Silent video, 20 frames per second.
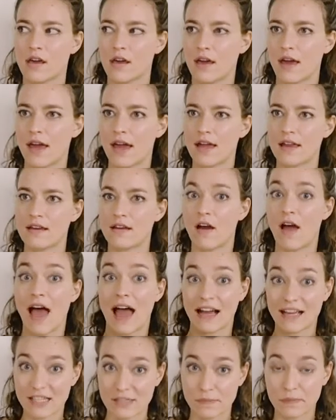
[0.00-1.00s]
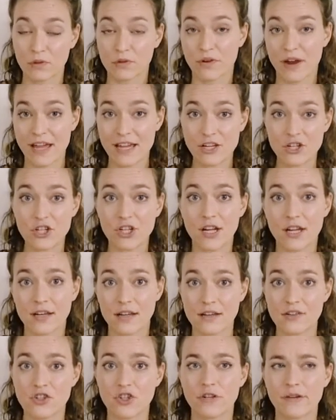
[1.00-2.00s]
and exploration
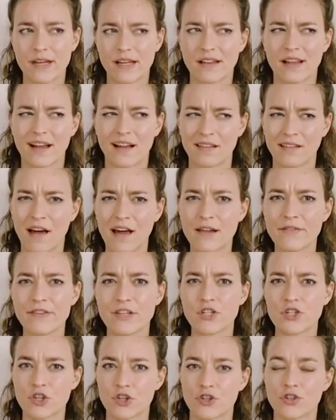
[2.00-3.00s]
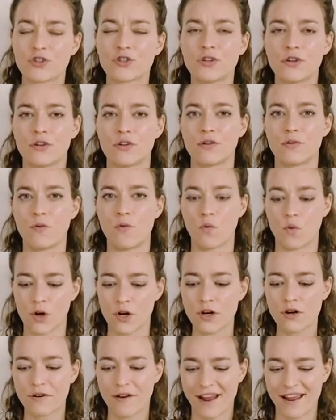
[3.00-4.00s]
and doing like a lot of internal
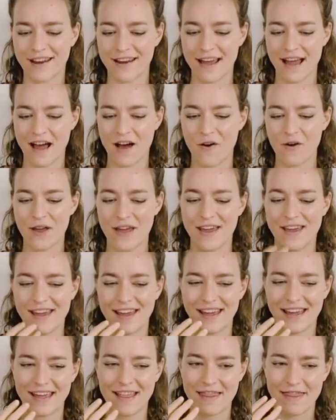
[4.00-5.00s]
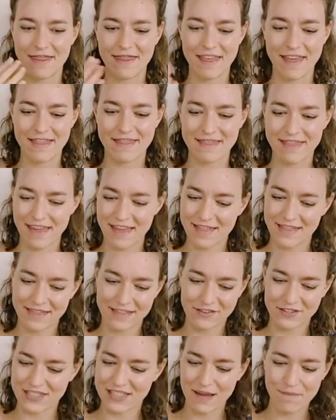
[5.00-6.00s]
work right now.
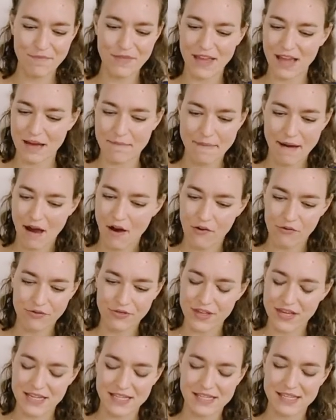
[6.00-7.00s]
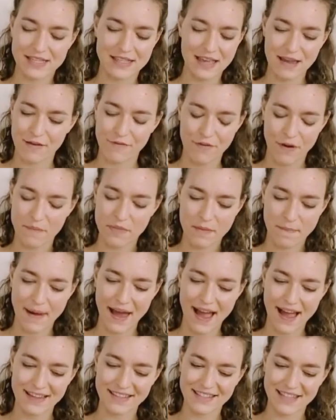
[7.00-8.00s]
There's something about this thing from the
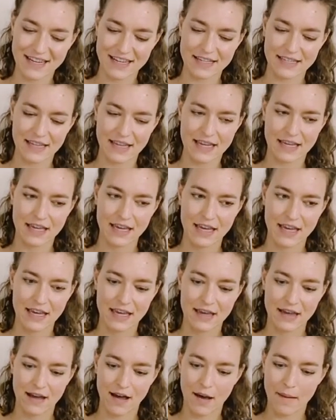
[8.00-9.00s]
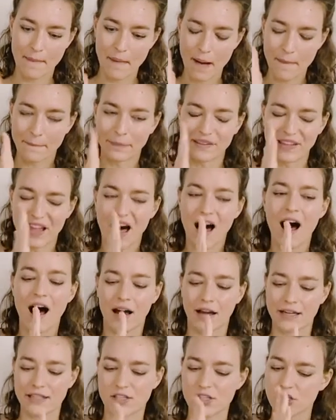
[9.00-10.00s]
past that is like a
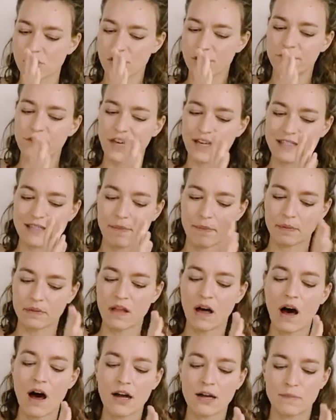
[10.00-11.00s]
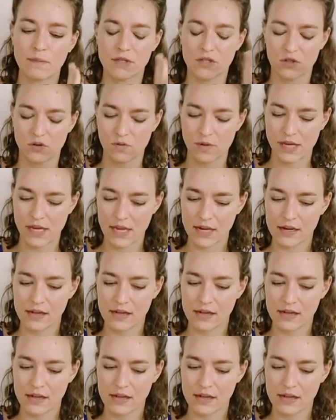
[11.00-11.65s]
block. It's serving as a block between